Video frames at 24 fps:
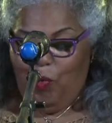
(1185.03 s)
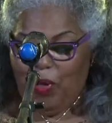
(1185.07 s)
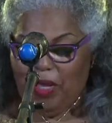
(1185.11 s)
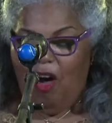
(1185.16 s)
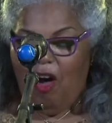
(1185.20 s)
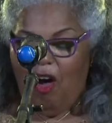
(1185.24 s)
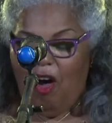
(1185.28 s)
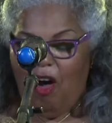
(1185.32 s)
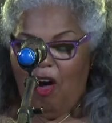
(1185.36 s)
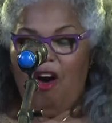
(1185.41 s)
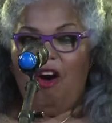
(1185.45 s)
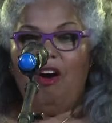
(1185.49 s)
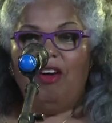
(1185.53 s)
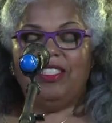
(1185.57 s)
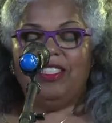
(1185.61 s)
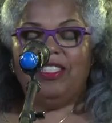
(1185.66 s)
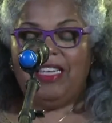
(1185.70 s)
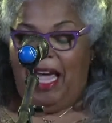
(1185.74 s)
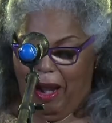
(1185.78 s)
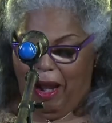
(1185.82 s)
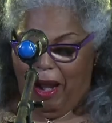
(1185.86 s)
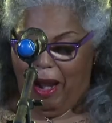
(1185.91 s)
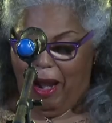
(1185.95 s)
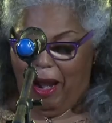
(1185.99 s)

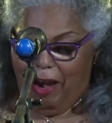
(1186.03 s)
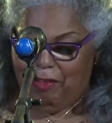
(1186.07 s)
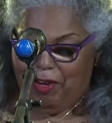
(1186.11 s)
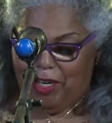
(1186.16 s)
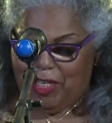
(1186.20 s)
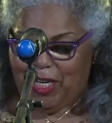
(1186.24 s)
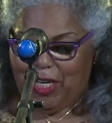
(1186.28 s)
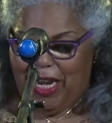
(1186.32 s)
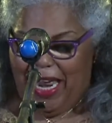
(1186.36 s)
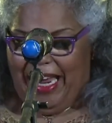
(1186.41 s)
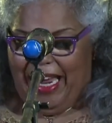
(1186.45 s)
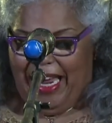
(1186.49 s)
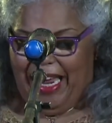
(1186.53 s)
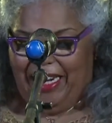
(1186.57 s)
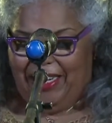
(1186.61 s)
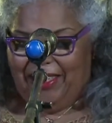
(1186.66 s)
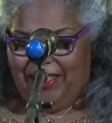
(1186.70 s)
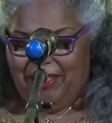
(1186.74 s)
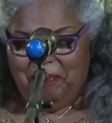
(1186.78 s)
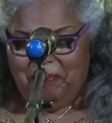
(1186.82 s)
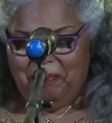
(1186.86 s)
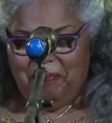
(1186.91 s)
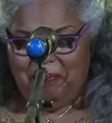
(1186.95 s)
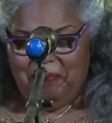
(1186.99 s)
Wilcox, and Parish Land.